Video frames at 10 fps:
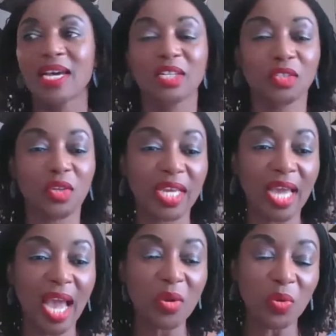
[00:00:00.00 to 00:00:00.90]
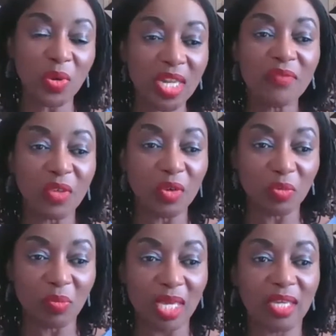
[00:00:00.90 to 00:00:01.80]
So the guy who interviewed
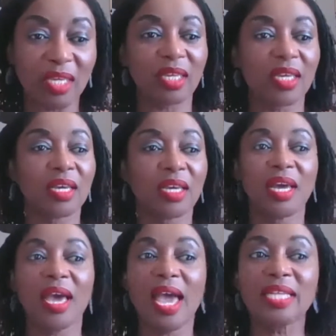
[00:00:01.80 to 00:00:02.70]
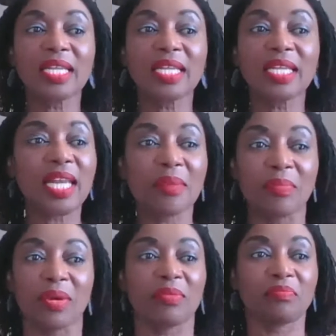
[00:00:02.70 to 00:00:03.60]
me ended up
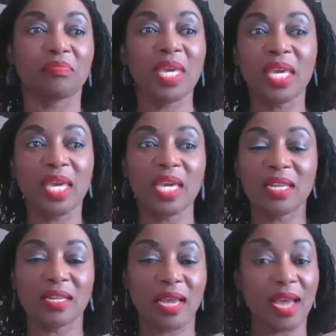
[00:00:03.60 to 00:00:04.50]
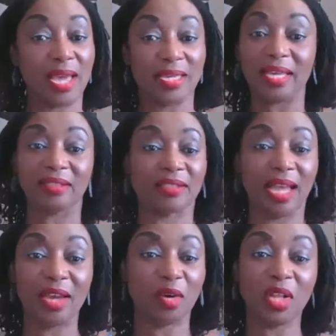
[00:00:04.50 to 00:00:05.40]
being, I guess I
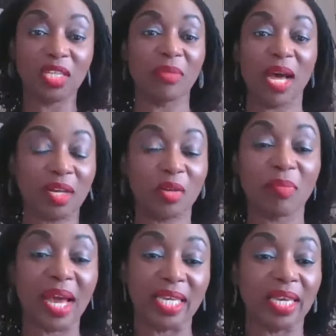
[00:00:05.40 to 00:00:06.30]
call him Uncle Mike.